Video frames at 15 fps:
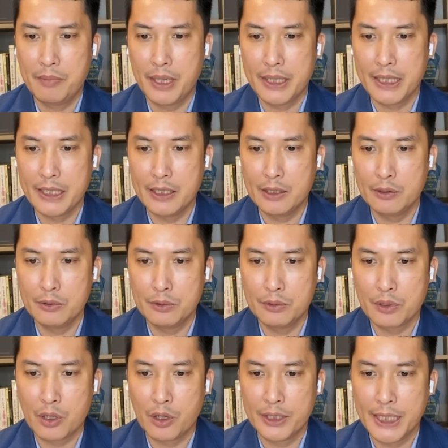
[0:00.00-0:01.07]
make you
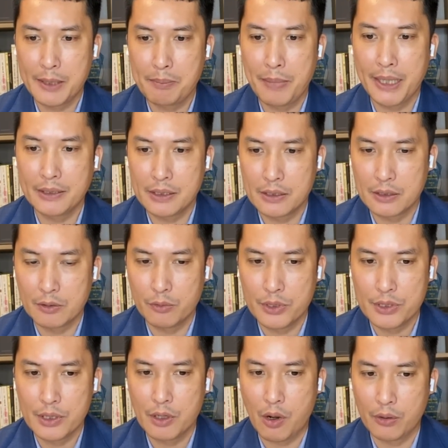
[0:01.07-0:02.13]
connect better
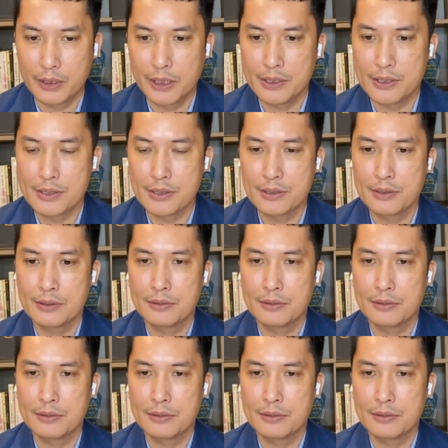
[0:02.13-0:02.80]
with the audience.